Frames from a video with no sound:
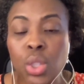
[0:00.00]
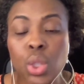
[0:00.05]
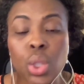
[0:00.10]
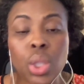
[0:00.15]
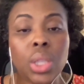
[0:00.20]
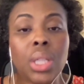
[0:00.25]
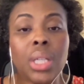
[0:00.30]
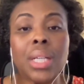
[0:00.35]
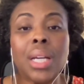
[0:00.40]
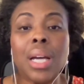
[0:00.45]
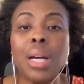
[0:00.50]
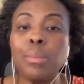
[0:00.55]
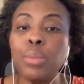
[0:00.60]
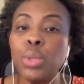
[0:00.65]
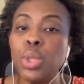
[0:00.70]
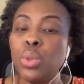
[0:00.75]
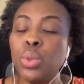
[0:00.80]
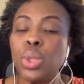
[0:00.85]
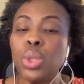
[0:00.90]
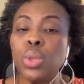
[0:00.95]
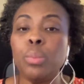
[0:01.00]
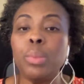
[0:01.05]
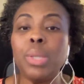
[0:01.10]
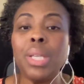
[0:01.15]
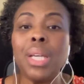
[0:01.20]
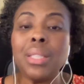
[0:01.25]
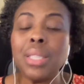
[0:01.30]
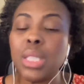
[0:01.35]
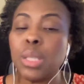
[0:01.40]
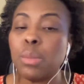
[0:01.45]
to look up to be
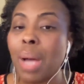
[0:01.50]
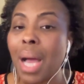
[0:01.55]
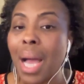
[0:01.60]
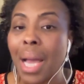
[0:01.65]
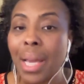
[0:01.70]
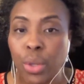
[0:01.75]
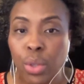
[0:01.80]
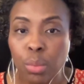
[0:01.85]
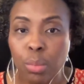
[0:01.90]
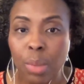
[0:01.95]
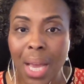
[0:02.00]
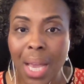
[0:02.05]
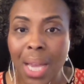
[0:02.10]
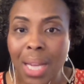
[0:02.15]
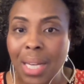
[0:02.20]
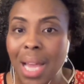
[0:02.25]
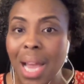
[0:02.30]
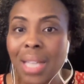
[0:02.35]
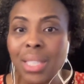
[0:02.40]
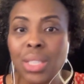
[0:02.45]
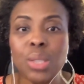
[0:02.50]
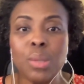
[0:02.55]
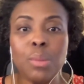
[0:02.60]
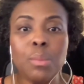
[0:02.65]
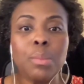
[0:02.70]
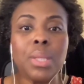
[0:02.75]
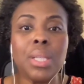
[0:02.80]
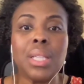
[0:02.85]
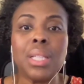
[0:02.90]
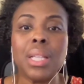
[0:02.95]
inspired by, not to
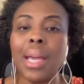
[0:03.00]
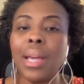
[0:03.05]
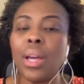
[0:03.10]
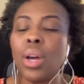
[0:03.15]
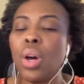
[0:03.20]
be like,